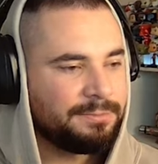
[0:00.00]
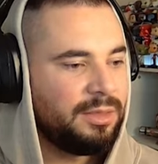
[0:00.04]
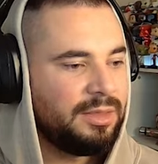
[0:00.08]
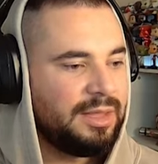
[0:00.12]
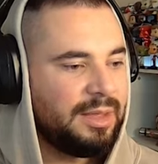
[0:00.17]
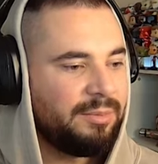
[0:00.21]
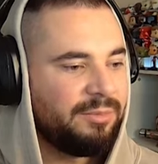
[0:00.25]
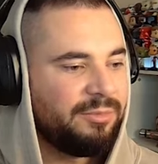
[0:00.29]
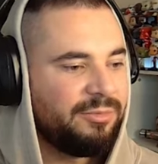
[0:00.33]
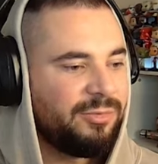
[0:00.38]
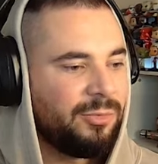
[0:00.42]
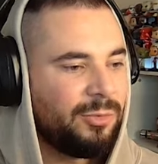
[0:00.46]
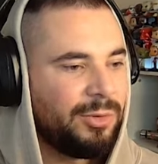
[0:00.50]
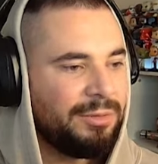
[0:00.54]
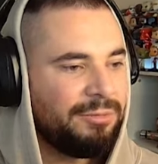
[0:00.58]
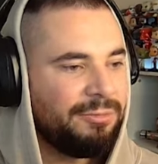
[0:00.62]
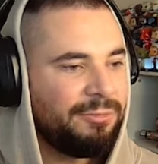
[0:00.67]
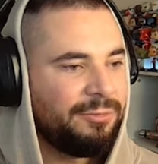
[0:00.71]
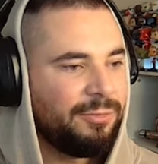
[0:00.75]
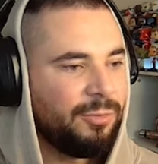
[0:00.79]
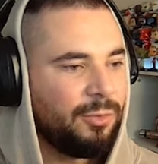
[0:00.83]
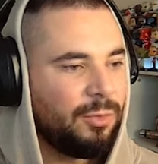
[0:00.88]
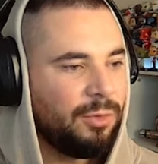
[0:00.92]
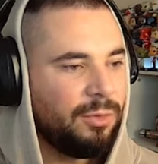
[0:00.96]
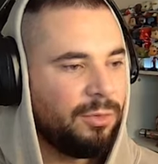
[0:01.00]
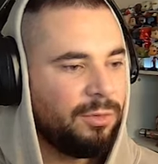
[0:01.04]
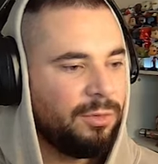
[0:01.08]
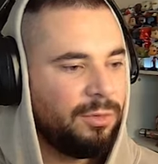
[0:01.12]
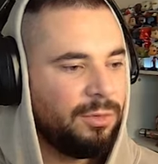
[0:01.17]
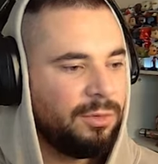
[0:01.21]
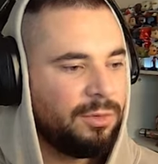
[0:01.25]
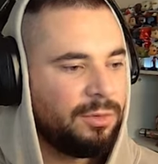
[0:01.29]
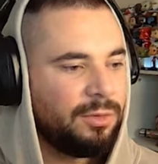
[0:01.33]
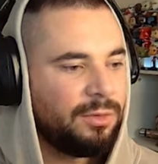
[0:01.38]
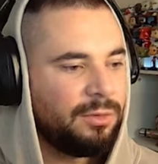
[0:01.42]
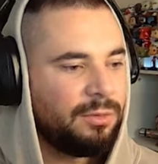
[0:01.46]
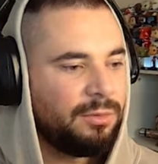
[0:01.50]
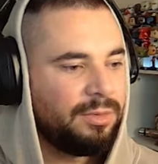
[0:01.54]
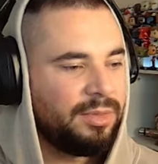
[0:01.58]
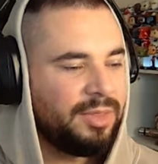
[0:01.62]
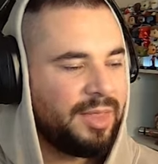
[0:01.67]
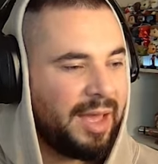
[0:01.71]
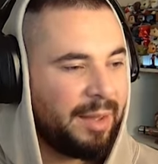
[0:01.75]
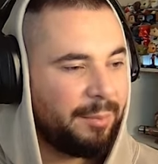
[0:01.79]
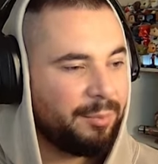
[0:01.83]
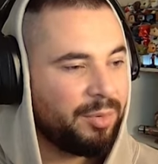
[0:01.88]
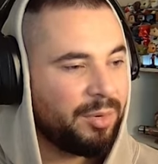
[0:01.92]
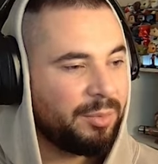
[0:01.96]
The M44,
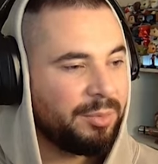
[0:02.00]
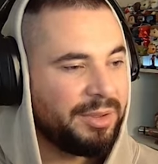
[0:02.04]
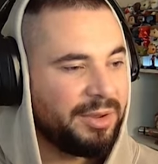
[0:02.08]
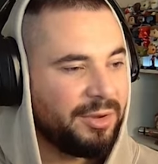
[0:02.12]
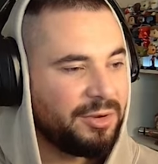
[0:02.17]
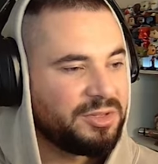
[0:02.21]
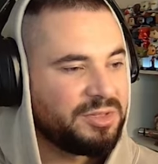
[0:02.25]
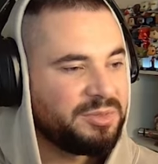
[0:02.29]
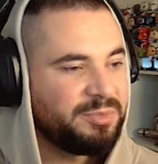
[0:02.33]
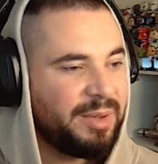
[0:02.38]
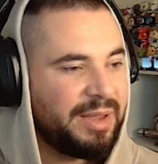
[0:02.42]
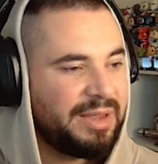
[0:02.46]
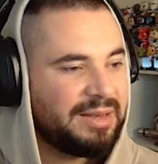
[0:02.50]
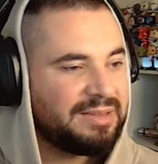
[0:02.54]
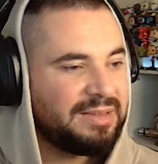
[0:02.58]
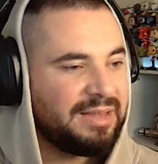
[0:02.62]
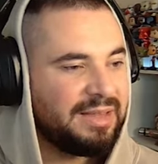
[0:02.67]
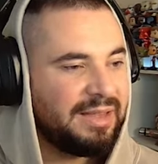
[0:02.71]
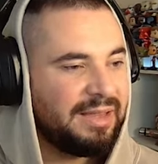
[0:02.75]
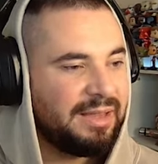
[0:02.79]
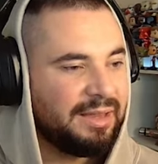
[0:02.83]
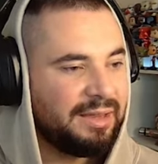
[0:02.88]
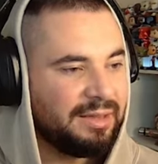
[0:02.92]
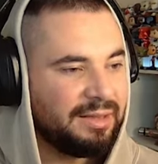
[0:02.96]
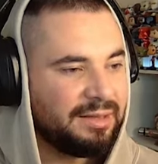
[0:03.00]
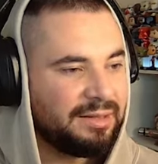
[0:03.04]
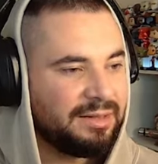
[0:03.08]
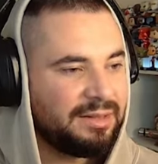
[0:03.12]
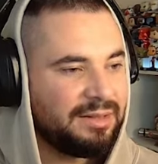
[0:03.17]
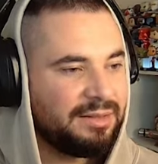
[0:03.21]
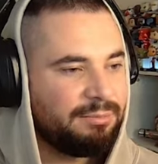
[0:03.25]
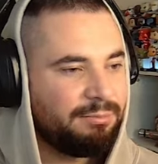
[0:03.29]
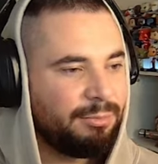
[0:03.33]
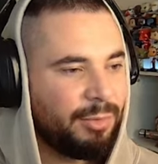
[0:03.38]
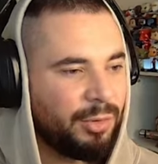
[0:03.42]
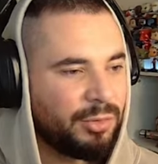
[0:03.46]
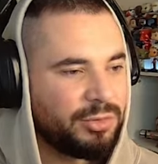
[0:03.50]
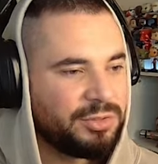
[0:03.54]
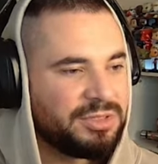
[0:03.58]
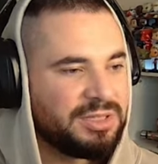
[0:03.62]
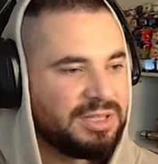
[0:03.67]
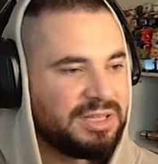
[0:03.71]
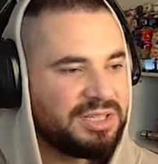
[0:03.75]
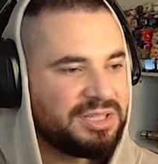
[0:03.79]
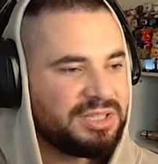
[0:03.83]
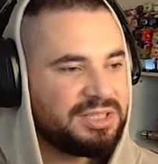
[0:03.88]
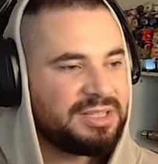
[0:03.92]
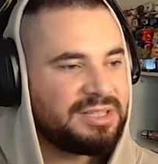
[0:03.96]
that probably goes B tier,
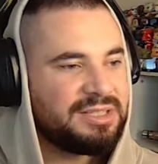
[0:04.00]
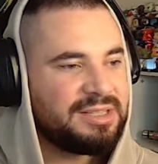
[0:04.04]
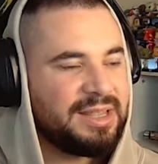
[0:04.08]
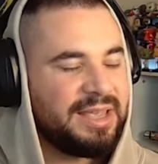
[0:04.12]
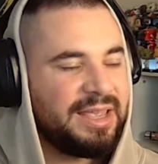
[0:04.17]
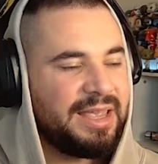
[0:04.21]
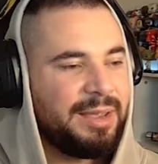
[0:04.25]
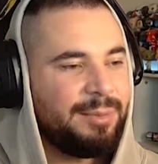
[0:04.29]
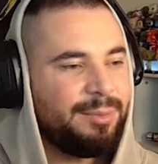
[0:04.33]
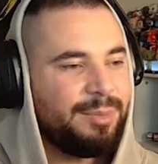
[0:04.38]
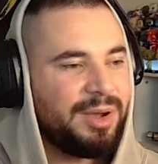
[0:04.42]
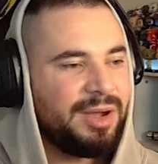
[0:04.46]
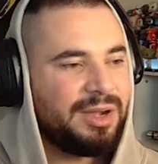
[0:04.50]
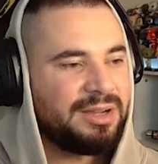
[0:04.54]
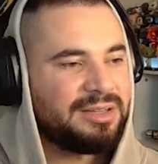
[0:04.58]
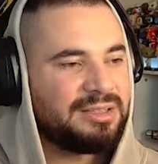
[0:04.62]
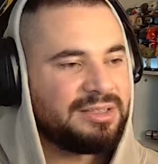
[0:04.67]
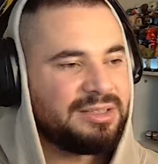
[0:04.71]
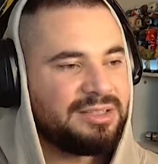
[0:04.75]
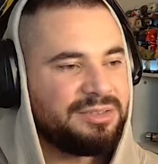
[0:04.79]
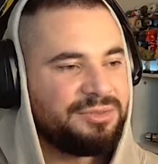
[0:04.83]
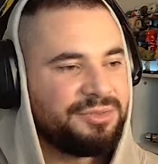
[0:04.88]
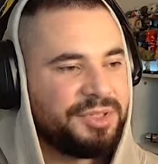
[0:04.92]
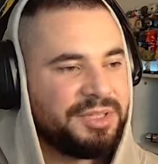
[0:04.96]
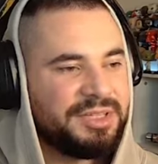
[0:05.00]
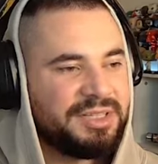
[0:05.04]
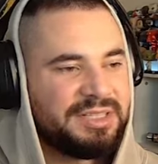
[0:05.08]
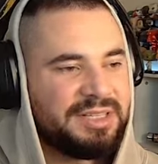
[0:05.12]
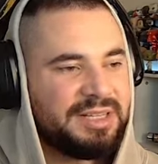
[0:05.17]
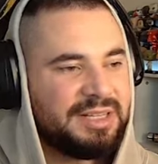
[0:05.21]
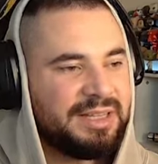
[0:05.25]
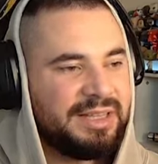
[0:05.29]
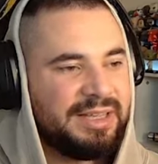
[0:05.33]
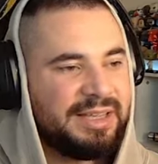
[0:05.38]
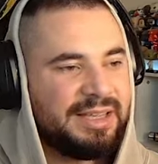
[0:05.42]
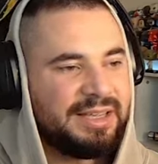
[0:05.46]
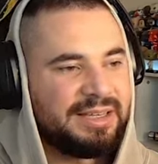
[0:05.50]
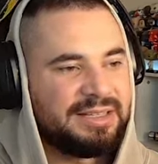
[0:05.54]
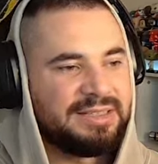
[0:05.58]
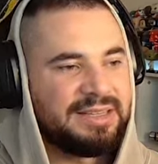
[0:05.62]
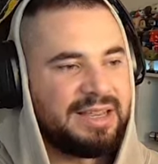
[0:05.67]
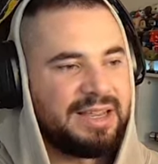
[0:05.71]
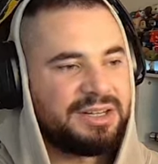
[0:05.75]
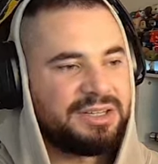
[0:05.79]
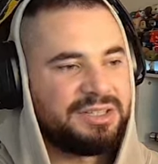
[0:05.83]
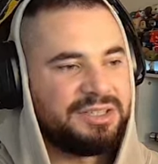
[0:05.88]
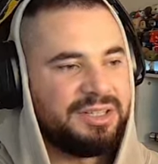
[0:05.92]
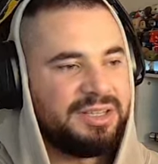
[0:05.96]
mostly just because of the hit markers, because realistically, it's
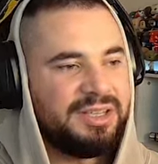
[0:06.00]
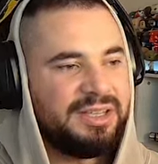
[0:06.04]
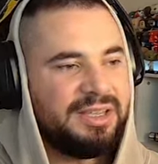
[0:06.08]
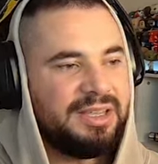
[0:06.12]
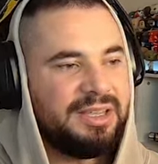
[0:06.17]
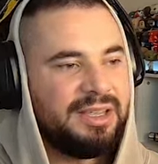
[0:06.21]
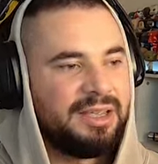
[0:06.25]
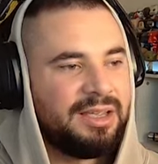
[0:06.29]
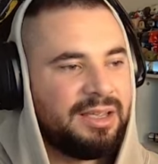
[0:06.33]
actually,